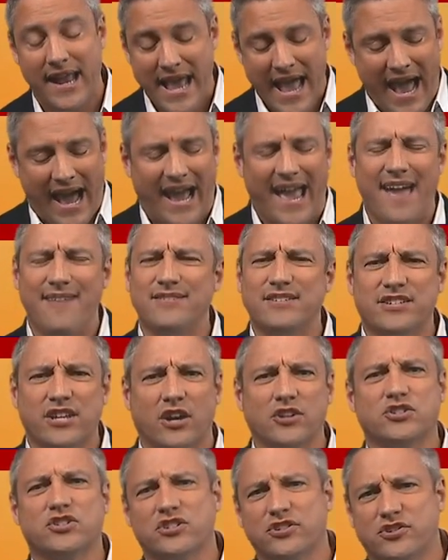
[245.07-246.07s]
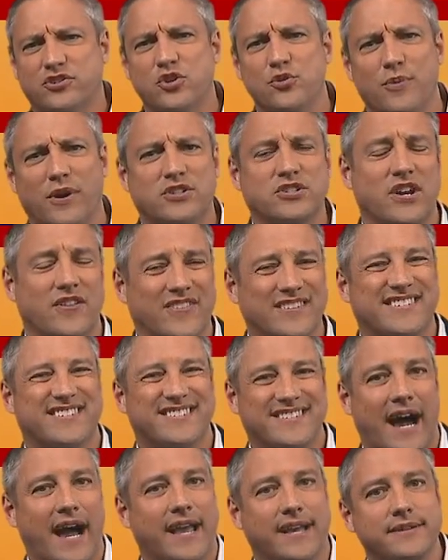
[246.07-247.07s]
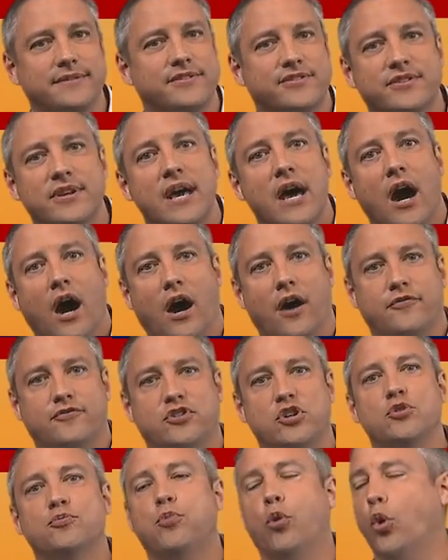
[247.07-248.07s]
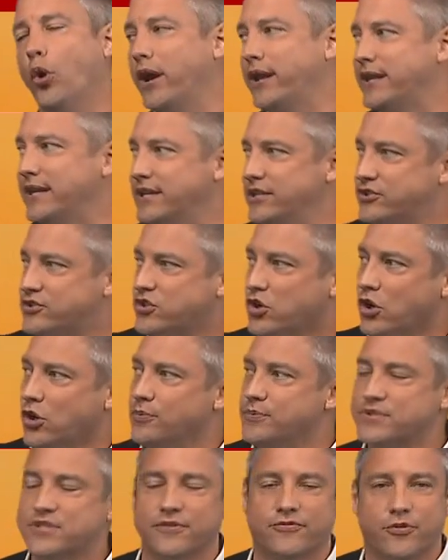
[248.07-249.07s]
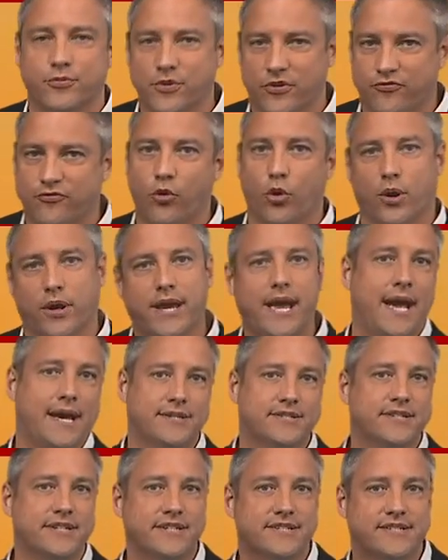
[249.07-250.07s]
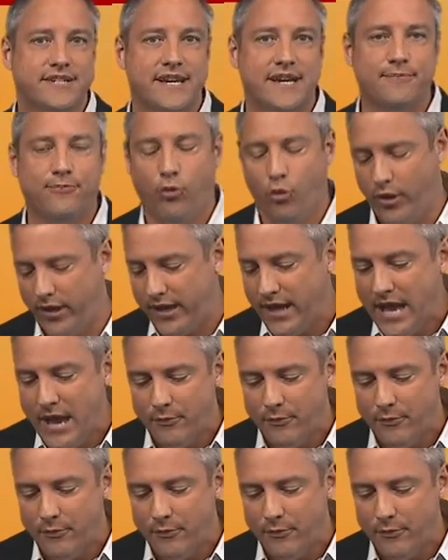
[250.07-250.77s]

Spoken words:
I haven't touched too much on the science of dew point in terms of from a forecasting standpoint,